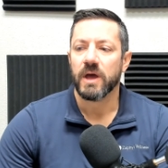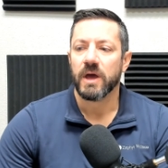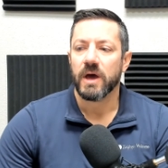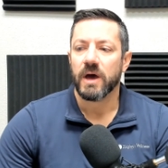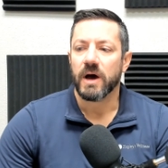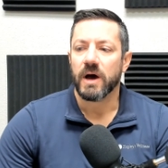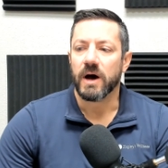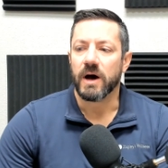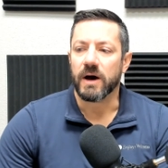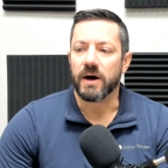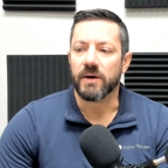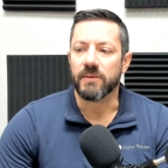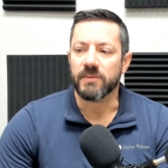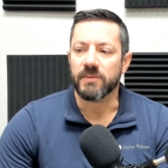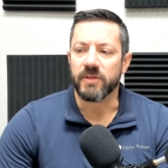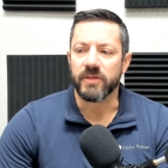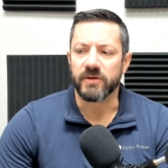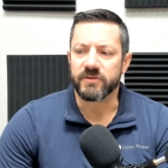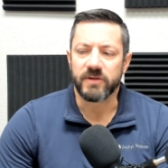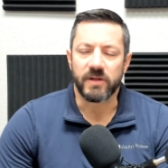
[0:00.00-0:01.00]
Um,
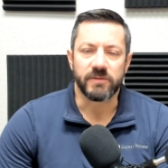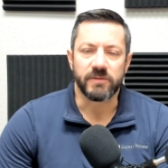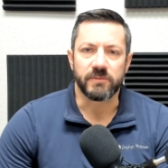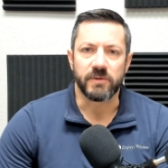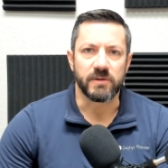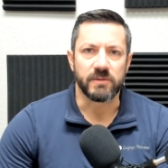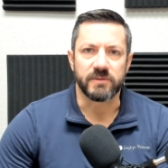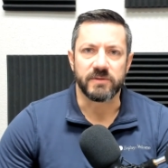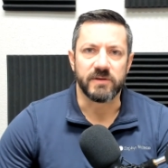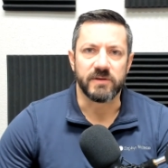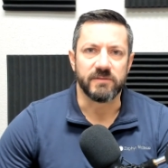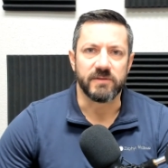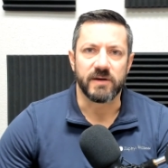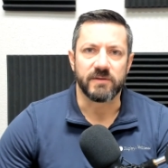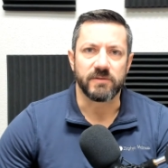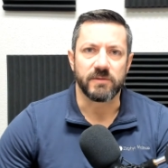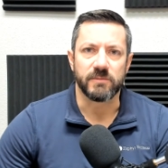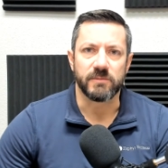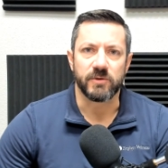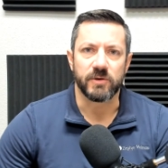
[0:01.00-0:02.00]
and there's nothing wrong with T V
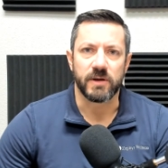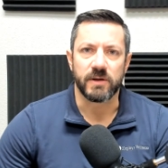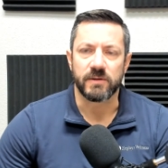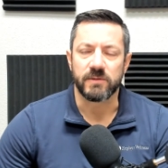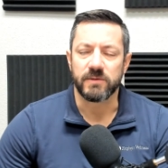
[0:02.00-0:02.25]
every morning.